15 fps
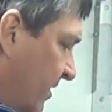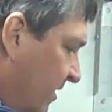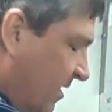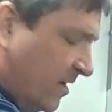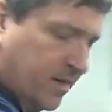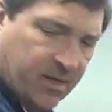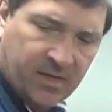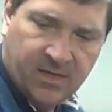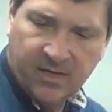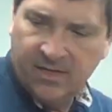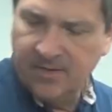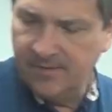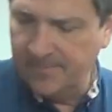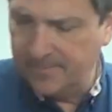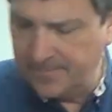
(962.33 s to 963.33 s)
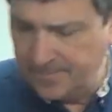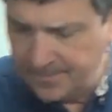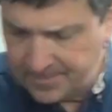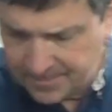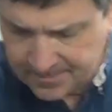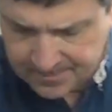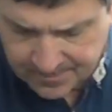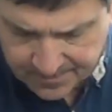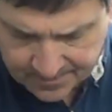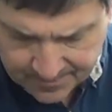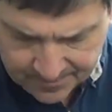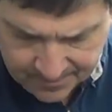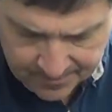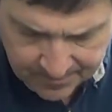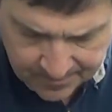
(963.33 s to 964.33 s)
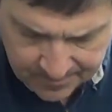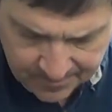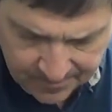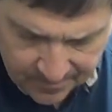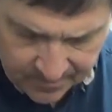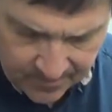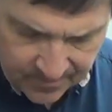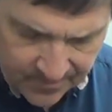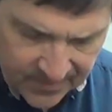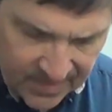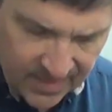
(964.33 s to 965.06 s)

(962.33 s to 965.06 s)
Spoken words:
Well, you can blow up a circuit board that you just put in.